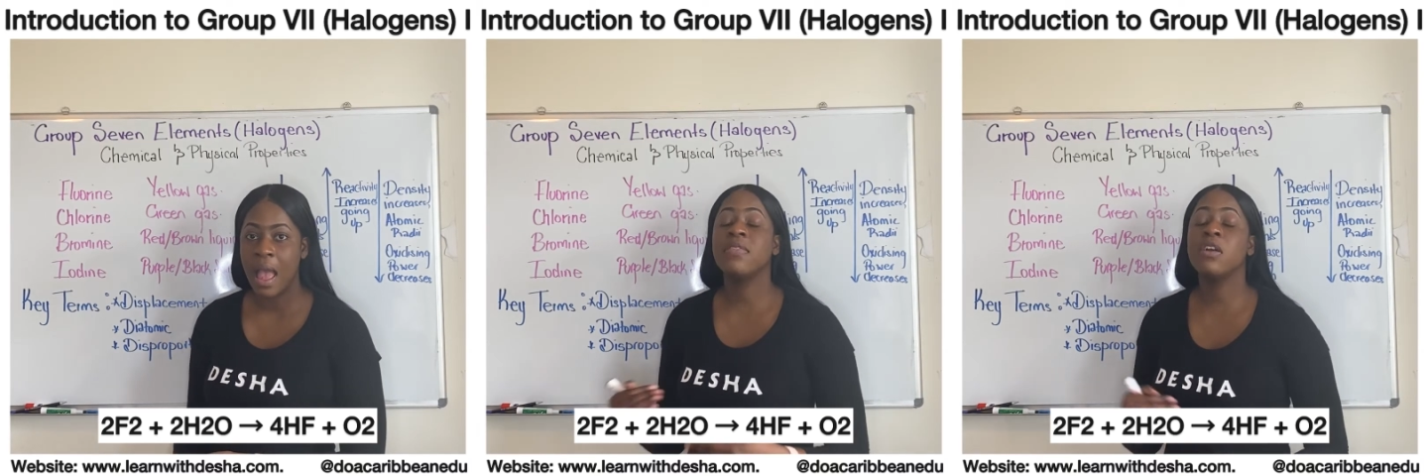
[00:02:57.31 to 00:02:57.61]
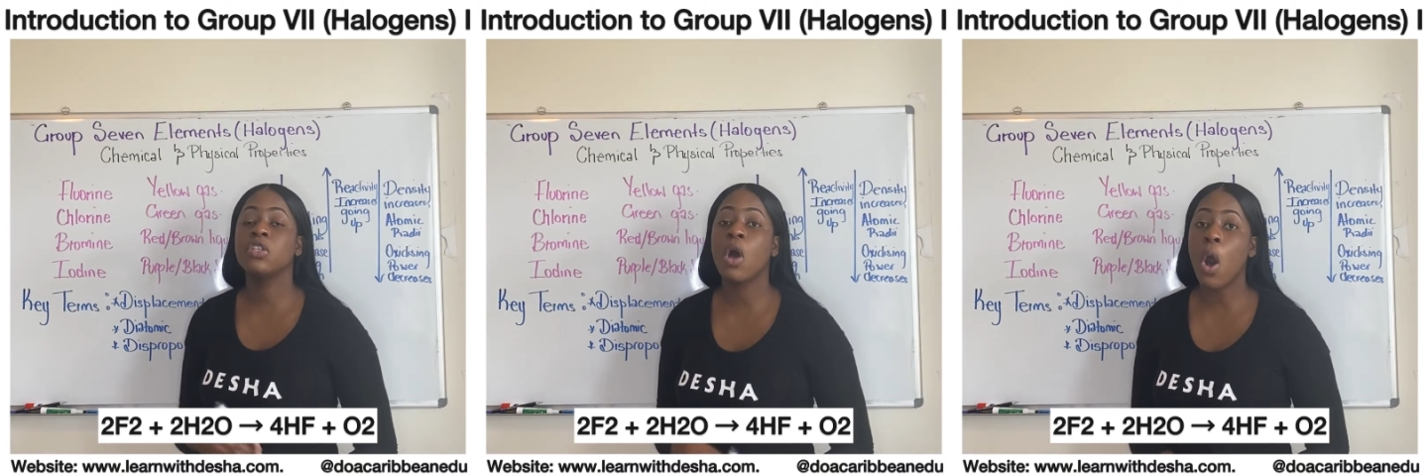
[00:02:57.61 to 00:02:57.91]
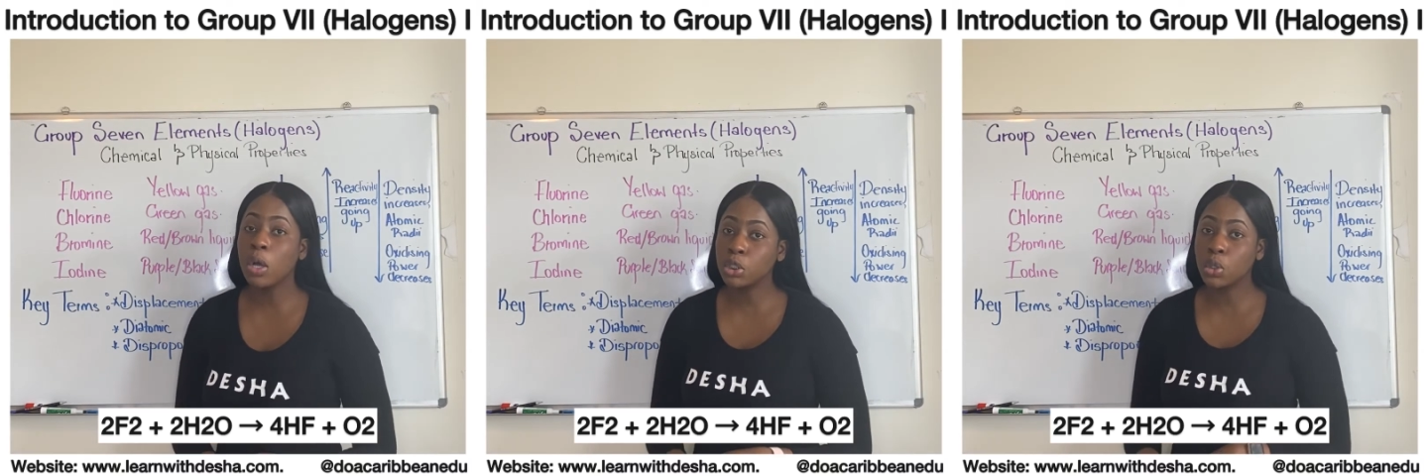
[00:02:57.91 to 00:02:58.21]
There's
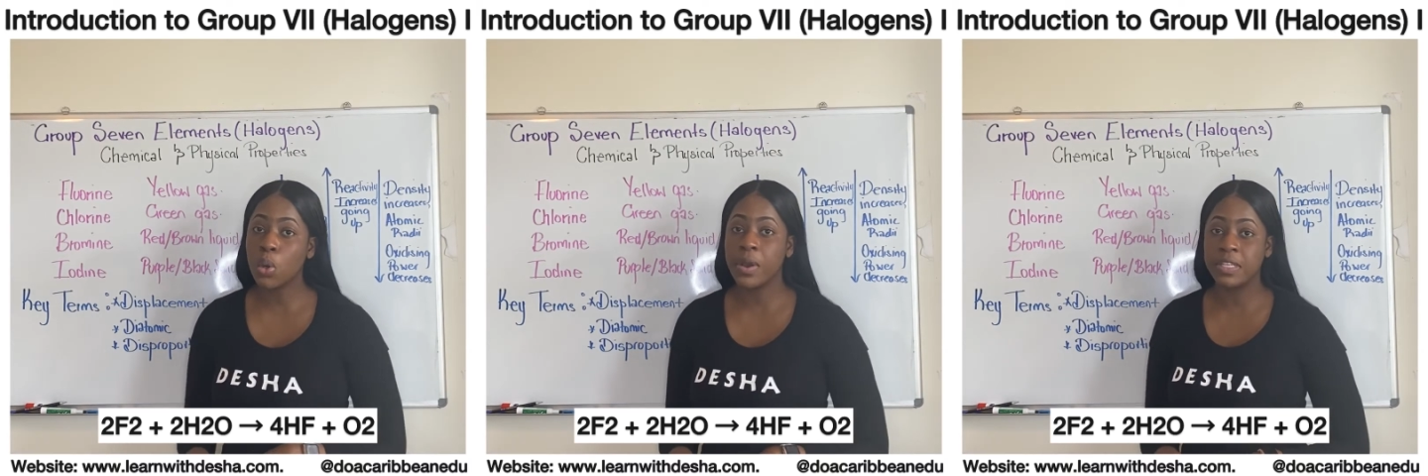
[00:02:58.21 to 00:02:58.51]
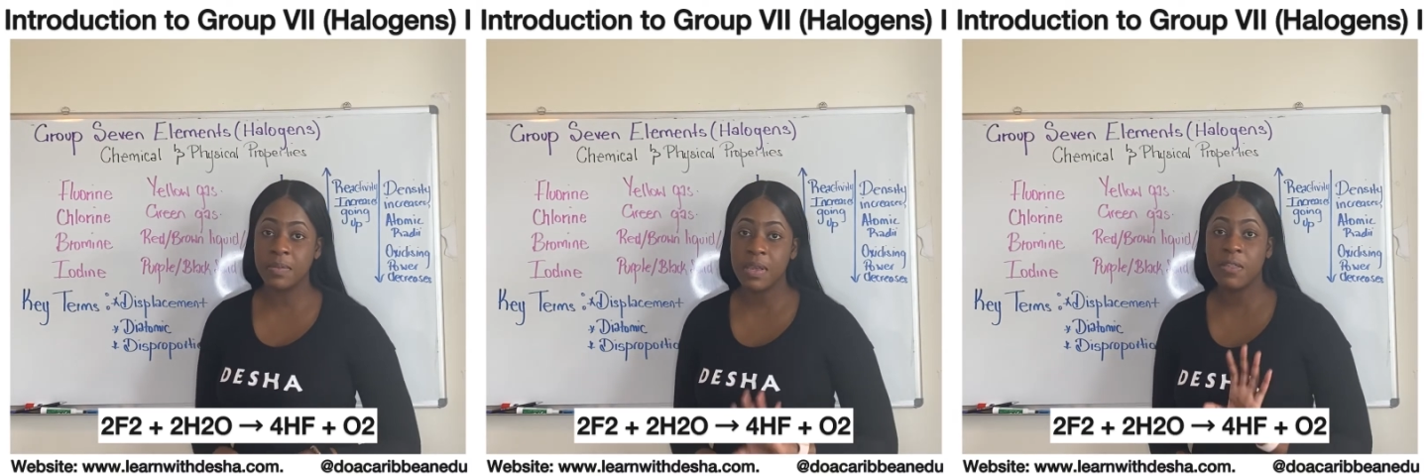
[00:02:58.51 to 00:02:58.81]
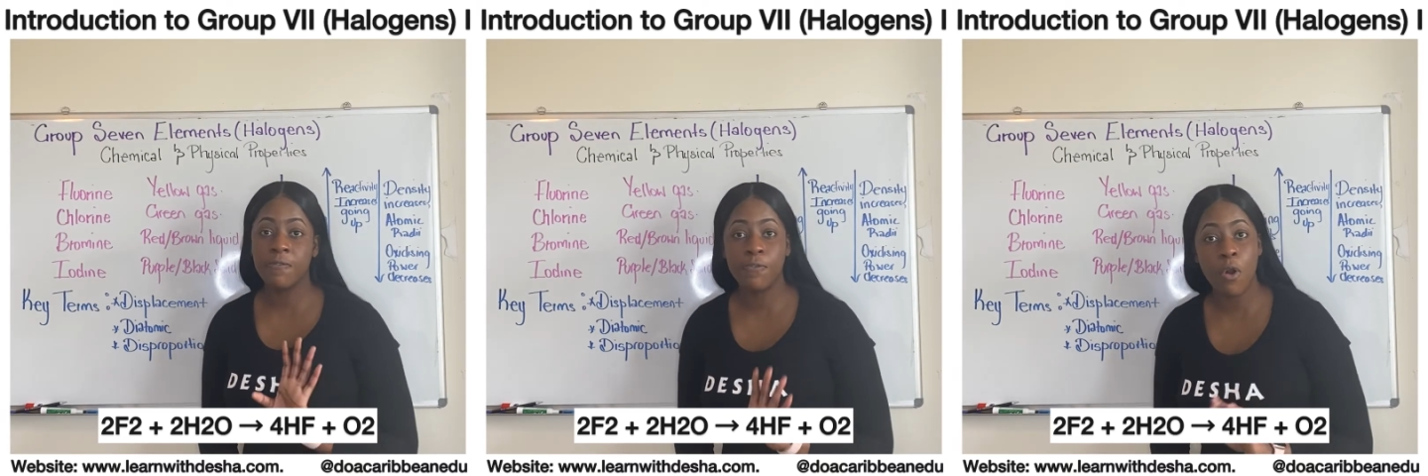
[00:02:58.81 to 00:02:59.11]
also going to be
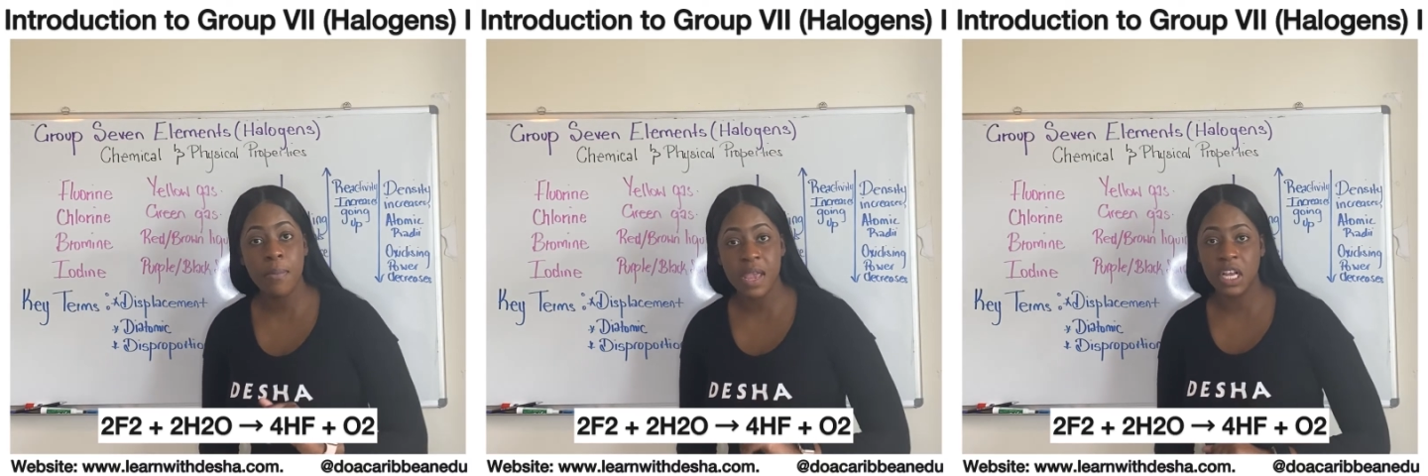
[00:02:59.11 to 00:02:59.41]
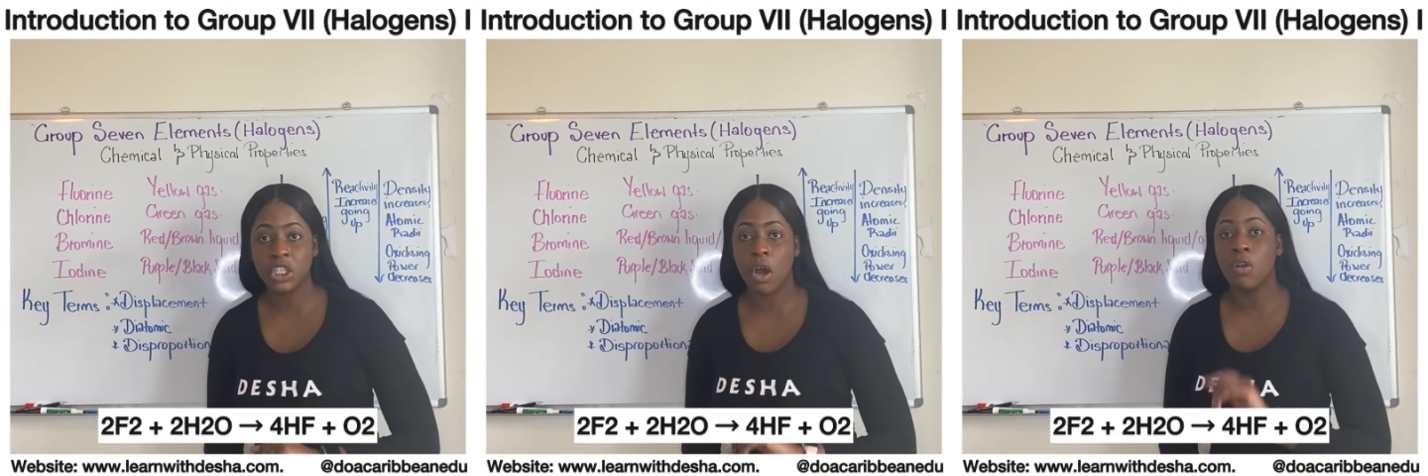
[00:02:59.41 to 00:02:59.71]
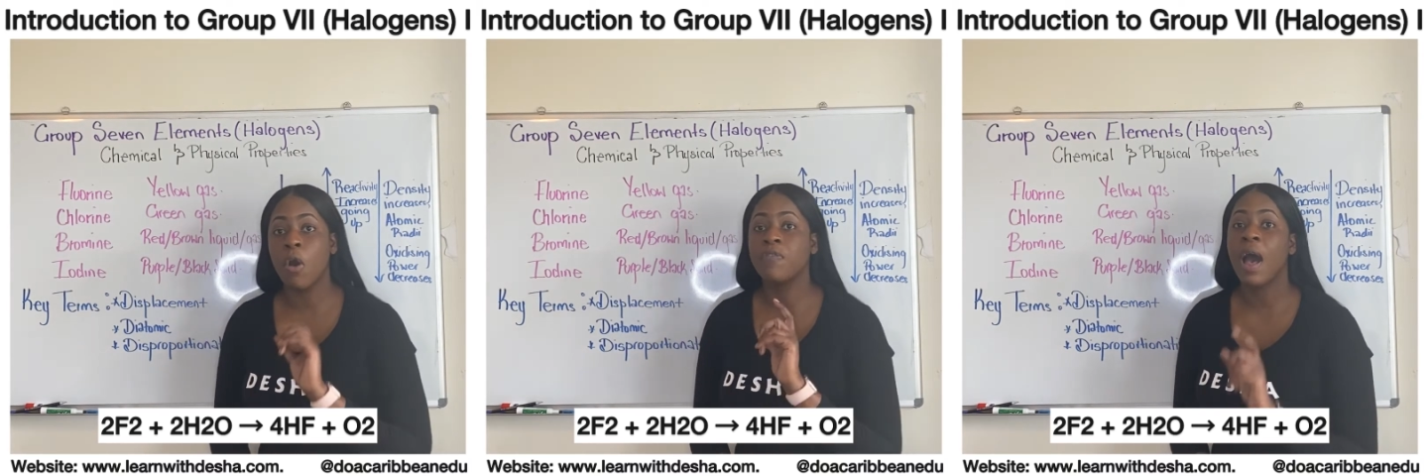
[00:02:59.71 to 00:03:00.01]
the
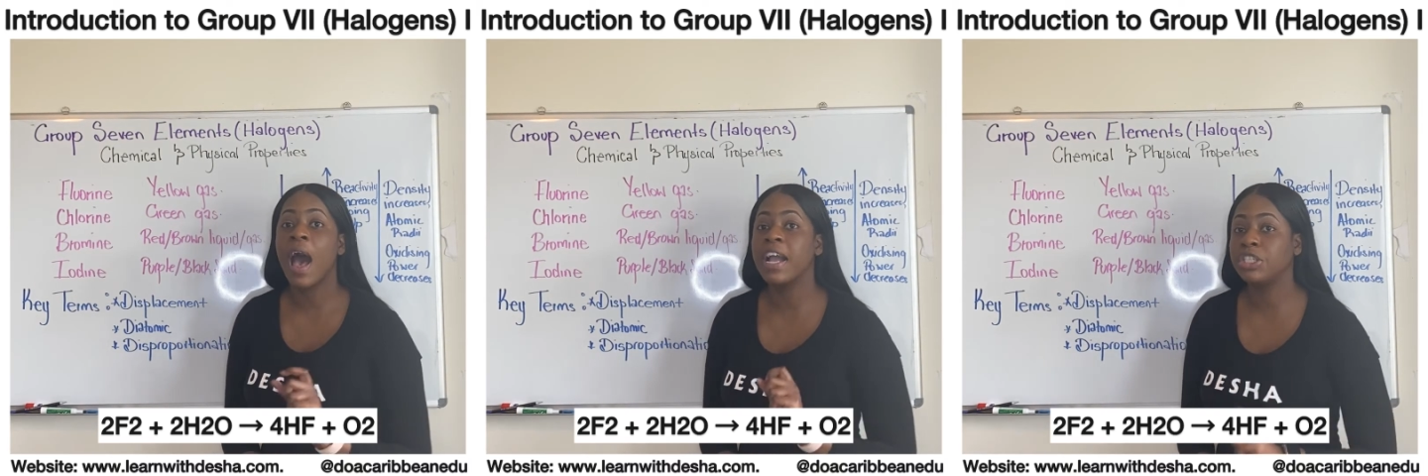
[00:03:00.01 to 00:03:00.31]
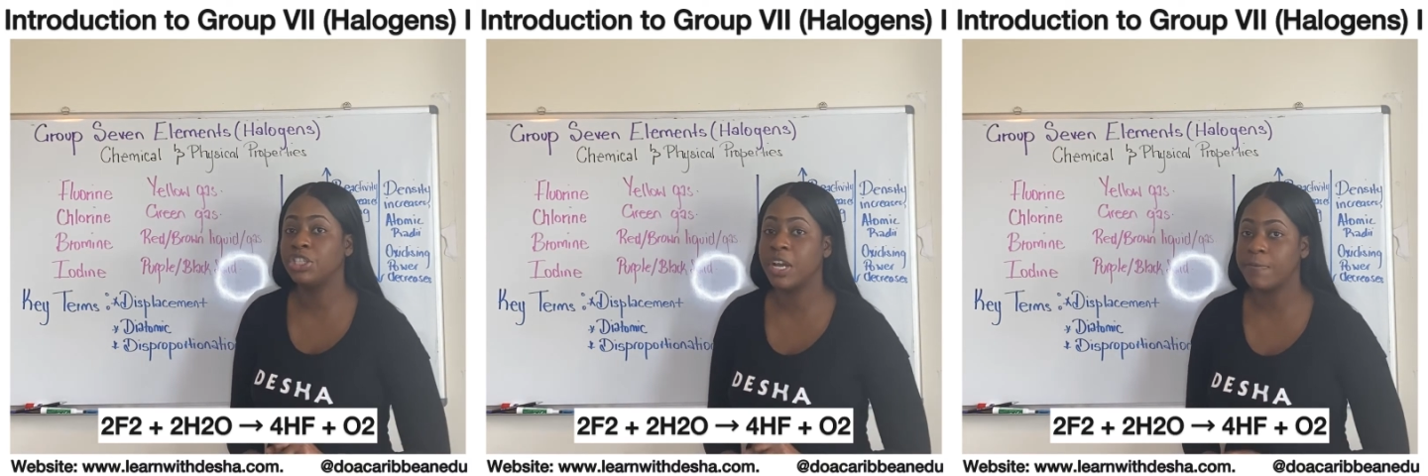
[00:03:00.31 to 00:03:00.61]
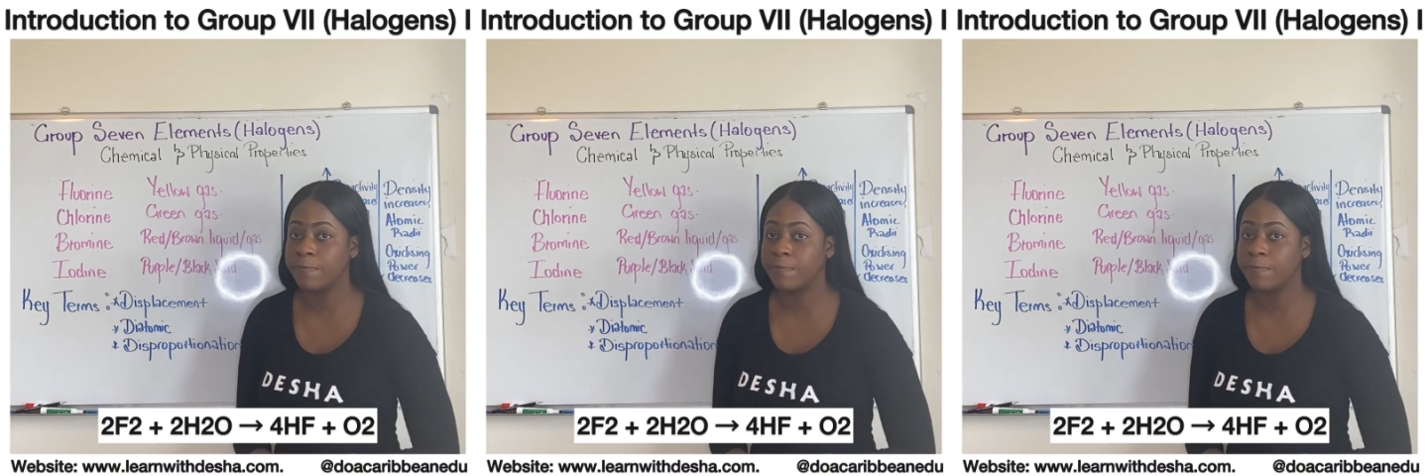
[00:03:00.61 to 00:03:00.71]
formation of hydrogen